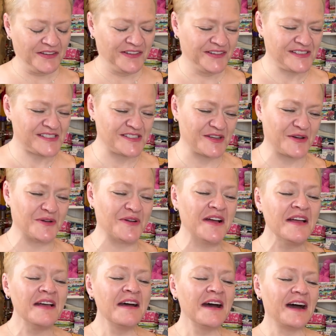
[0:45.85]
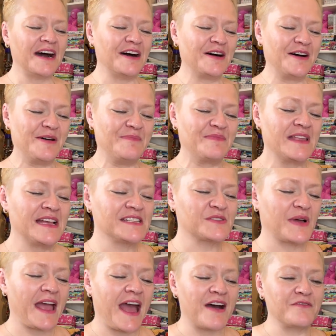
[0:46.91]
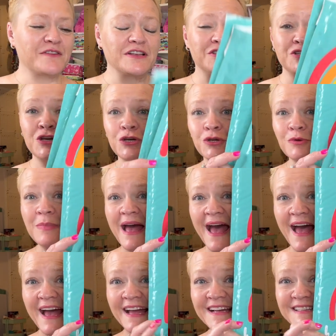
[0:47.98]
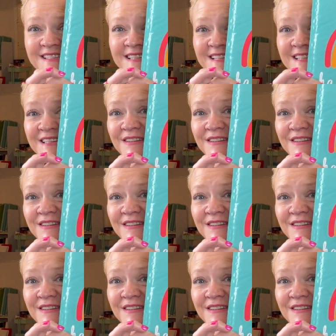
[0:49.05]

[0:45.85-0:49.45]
So I have two bags